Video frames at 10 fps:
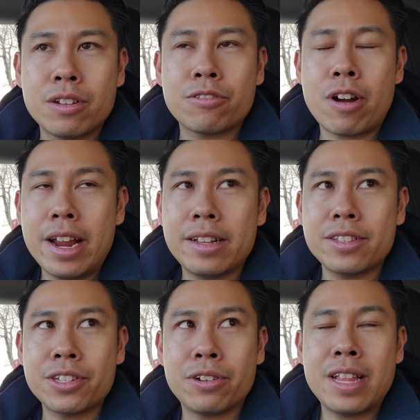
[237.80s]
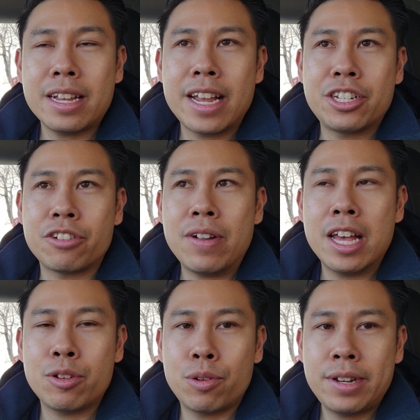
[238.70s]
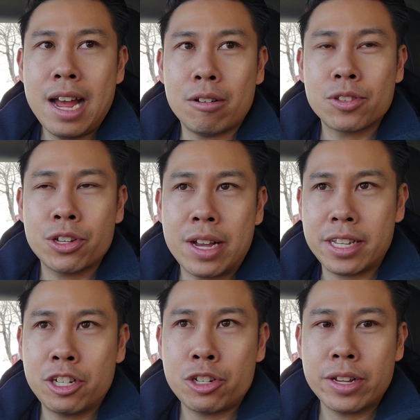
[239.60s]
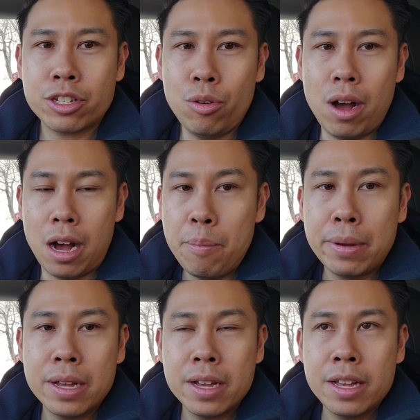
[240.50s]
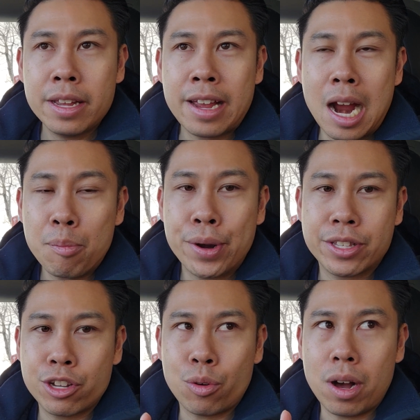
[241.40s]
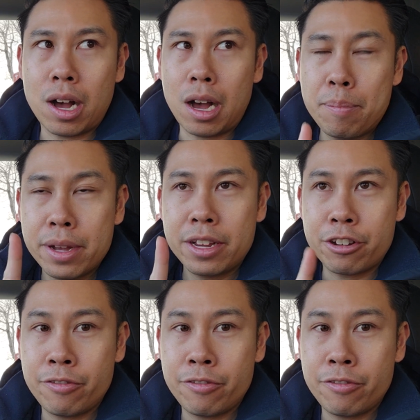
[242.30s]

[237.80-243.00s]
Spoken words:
right? So in that case, your value go down. So as interest rates go up, cap rates go up, your